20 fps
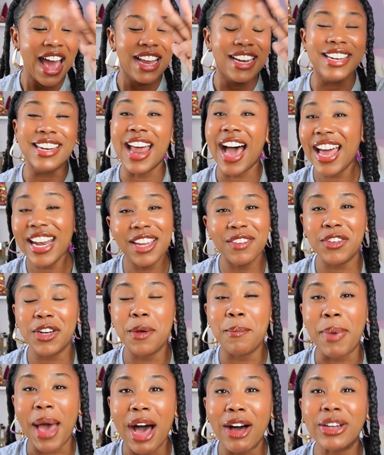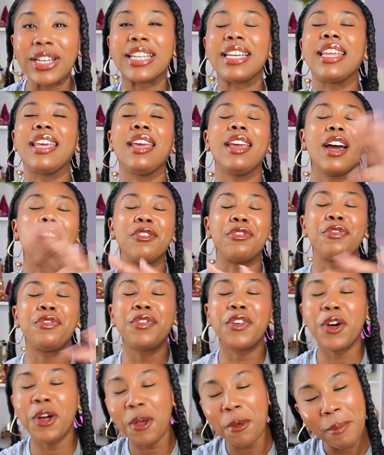not even a balcony, a
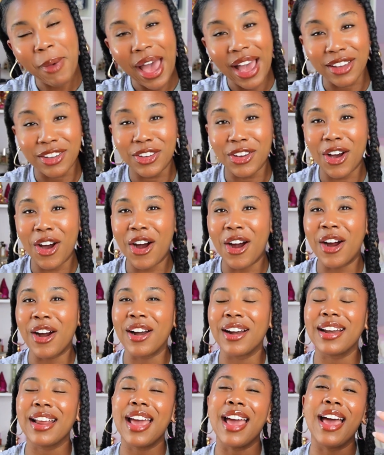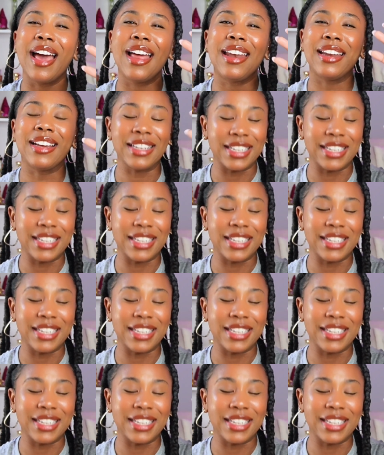full backyard and a